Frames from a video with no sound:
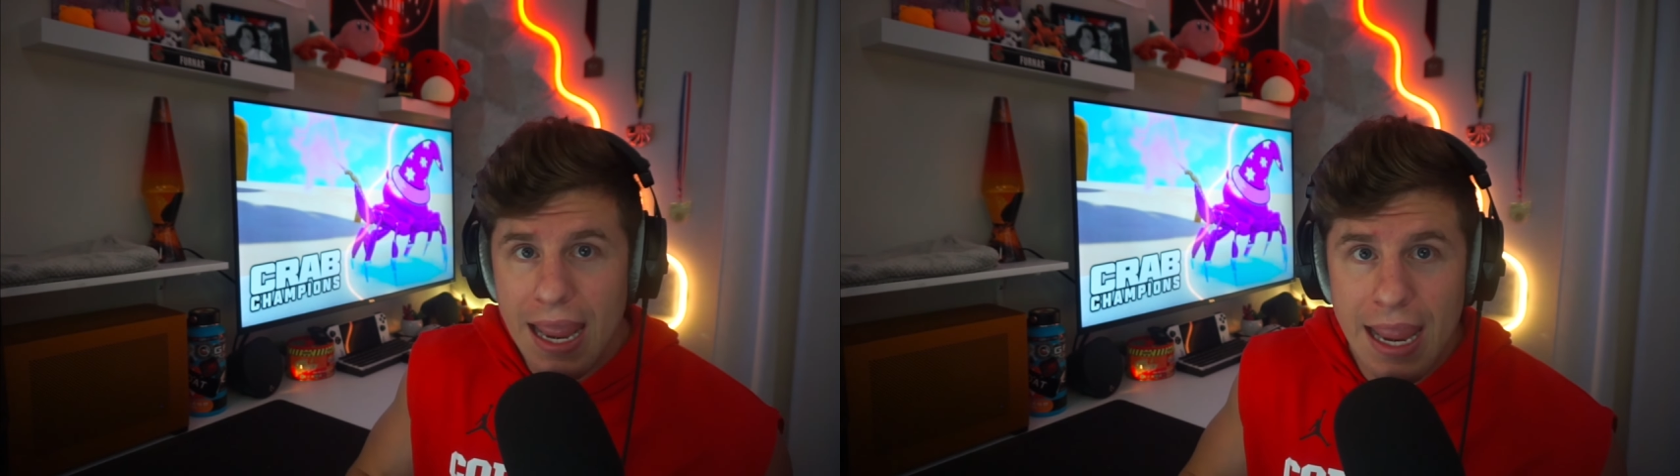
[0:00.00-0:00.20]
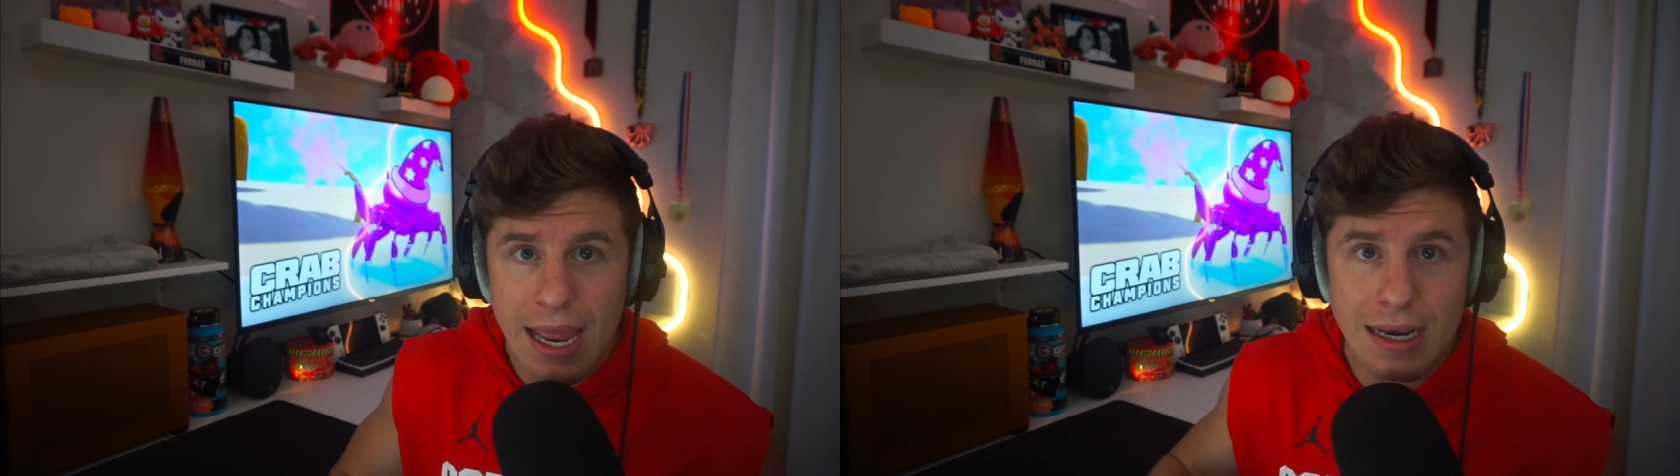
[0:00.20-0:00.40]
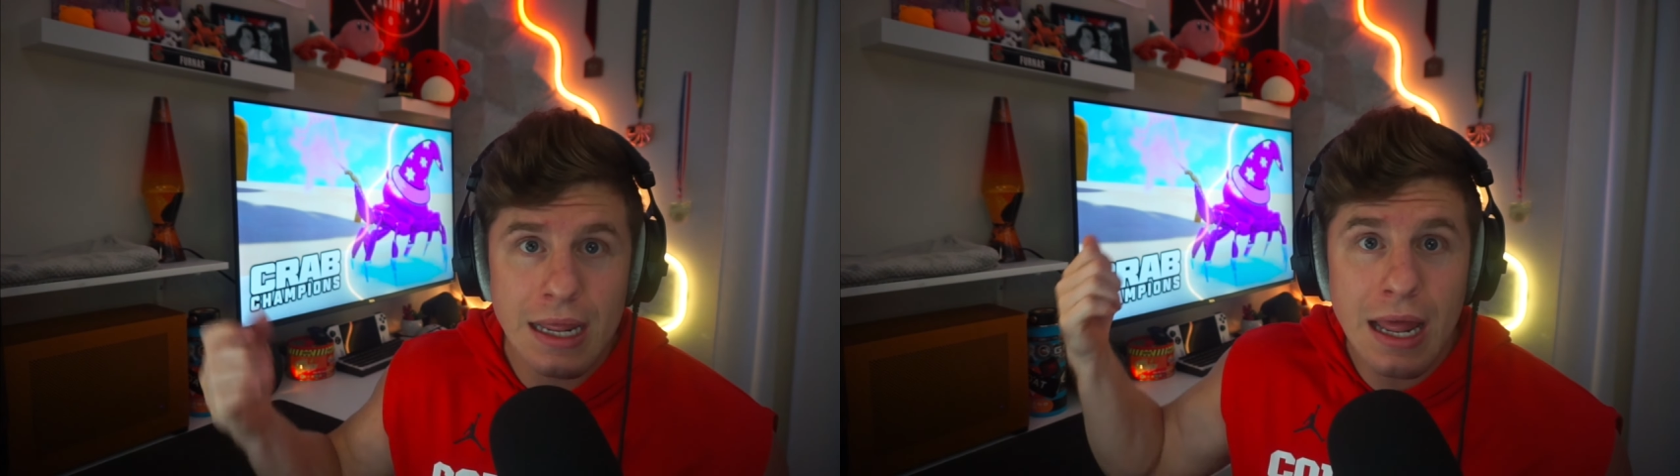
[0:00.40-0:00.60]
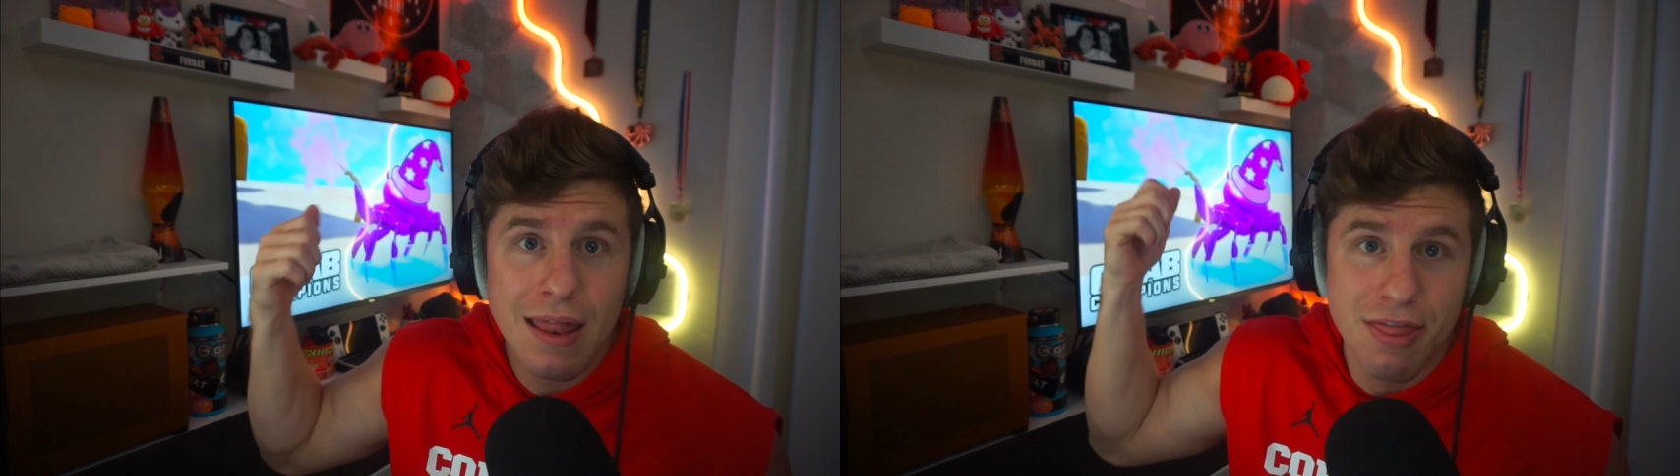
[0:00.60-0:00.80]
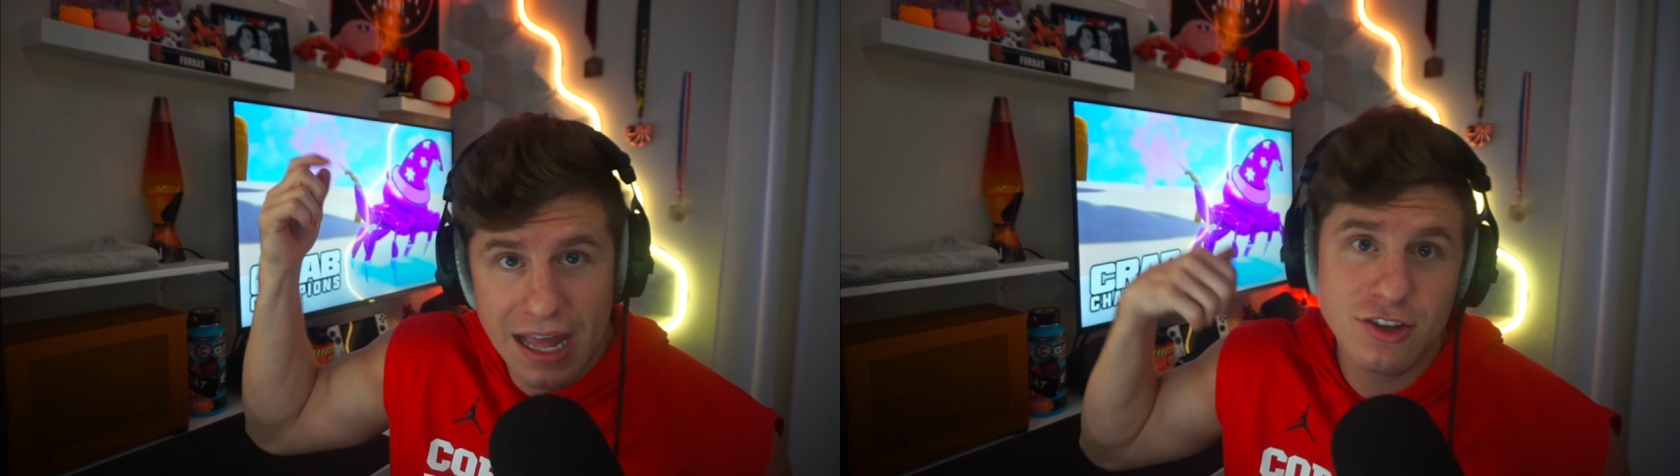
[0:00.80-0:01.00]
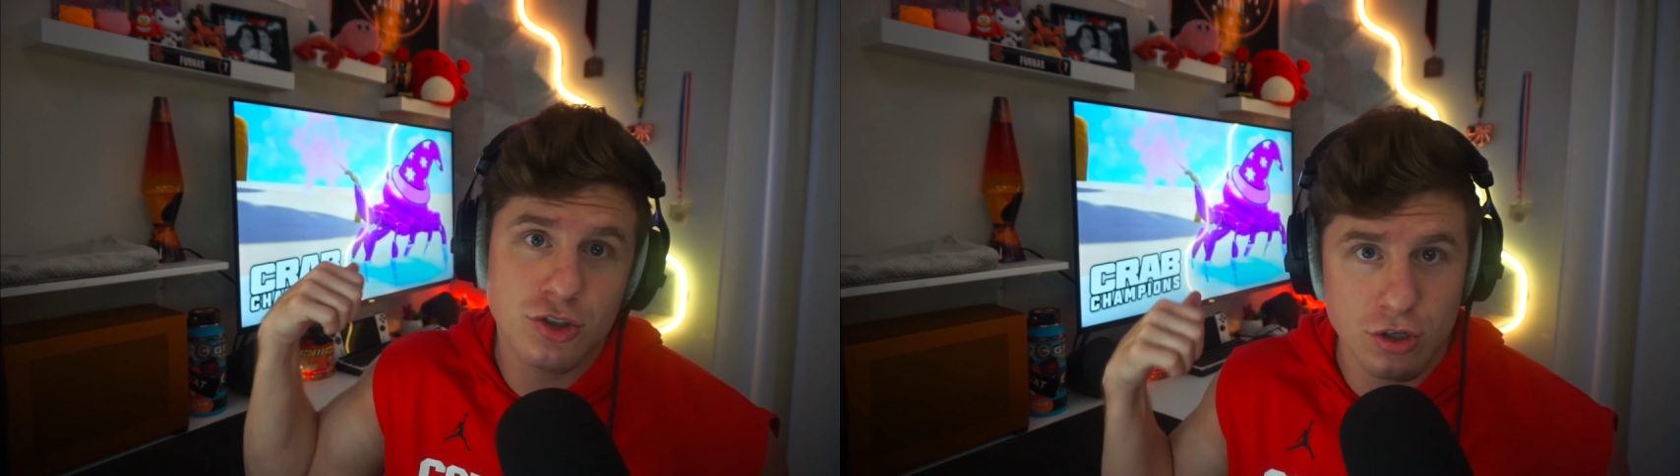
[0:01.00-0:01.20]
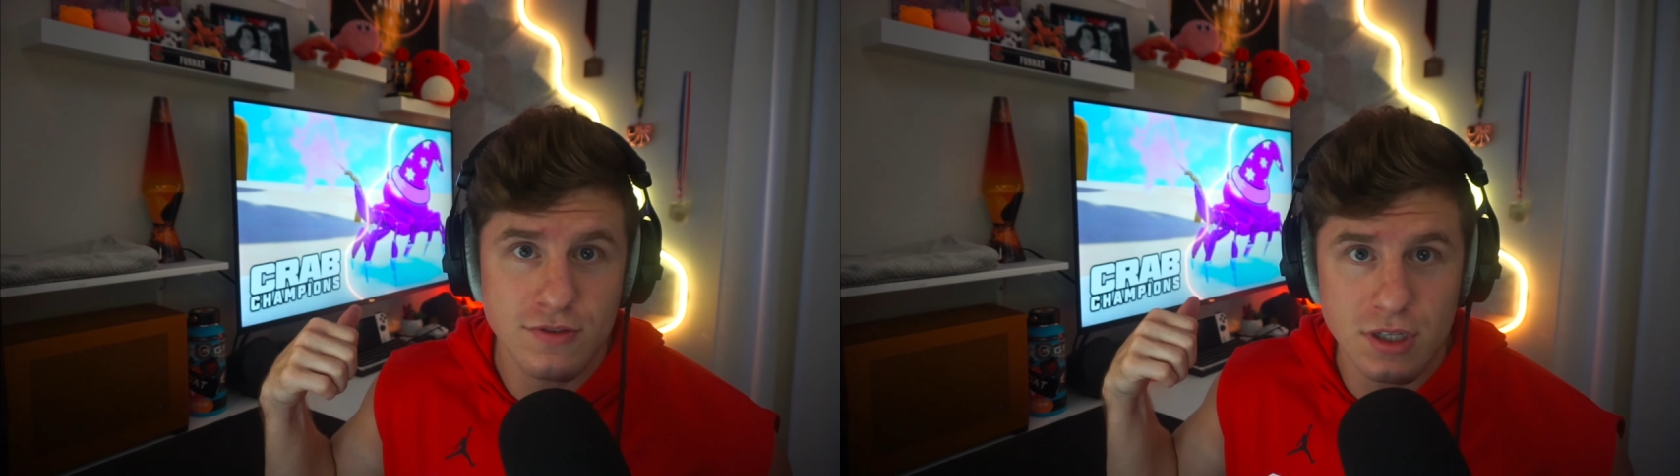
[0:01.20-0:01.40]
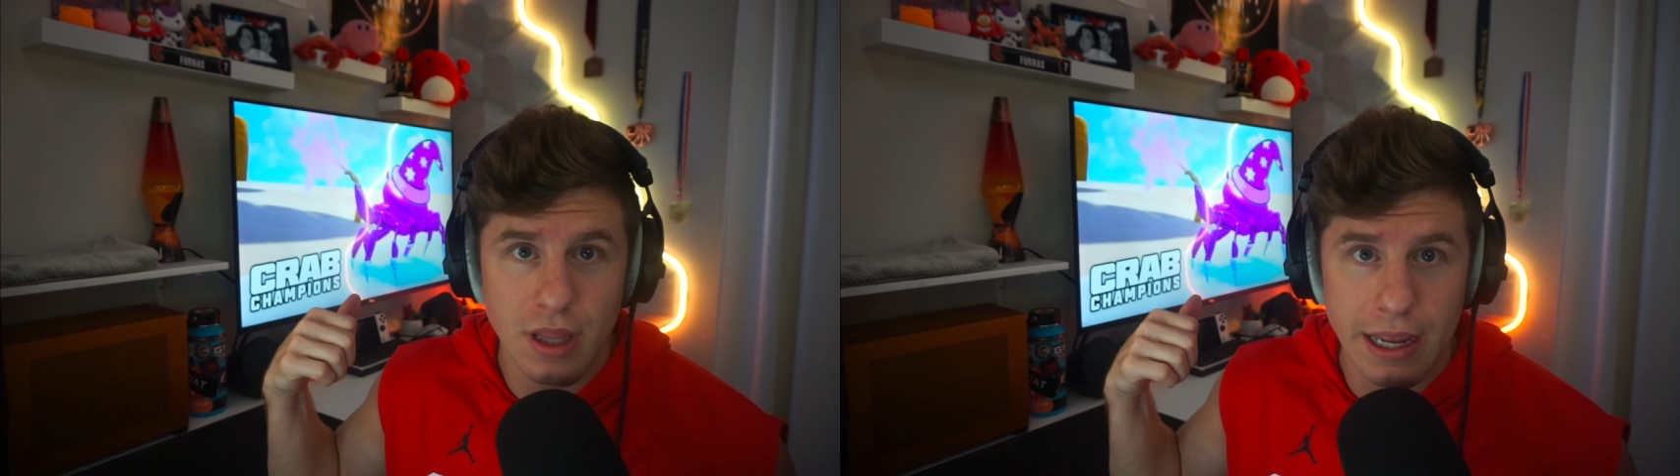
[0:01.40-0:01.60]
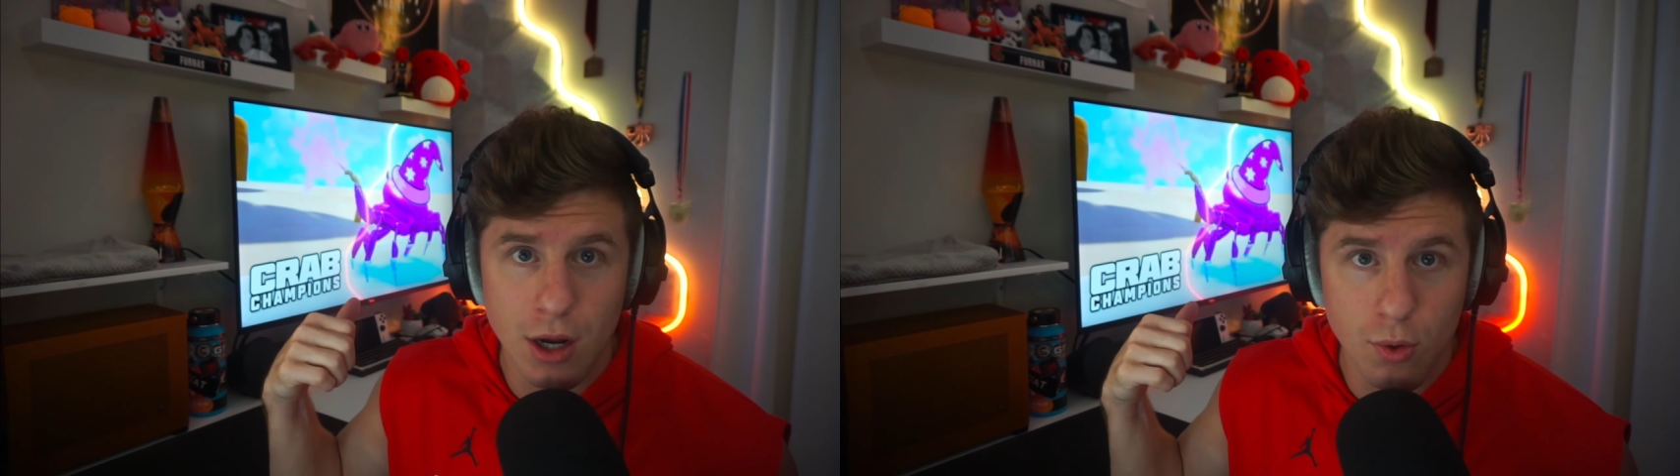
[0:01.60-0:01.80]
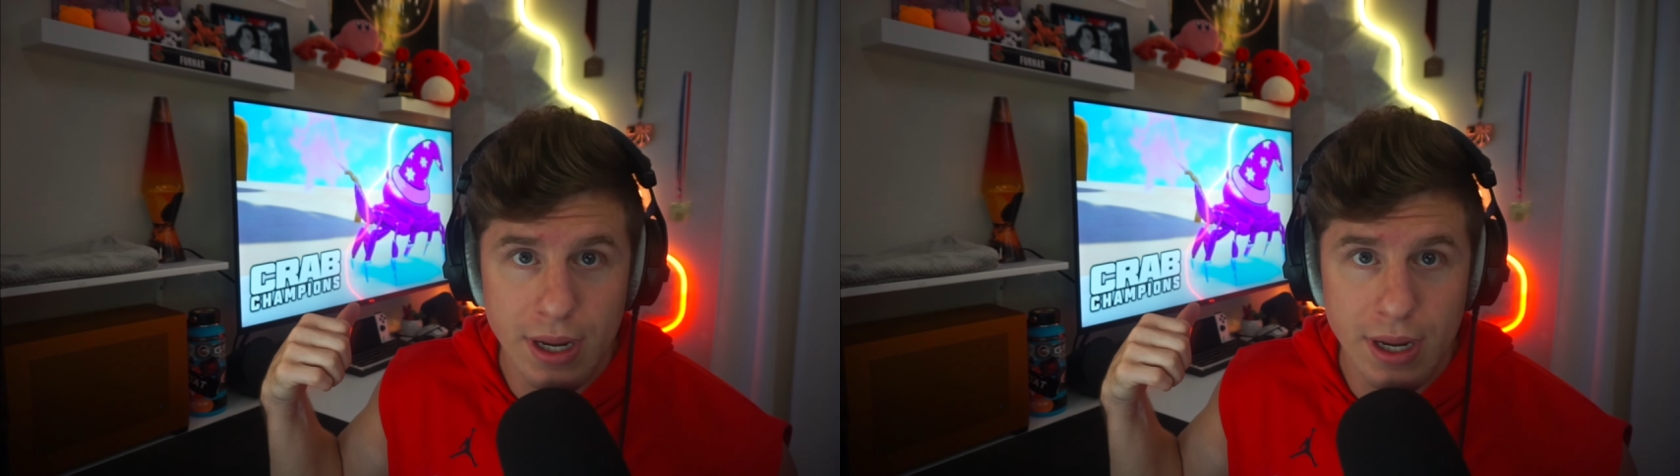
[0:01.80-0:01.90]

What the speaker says: and that deserves a like,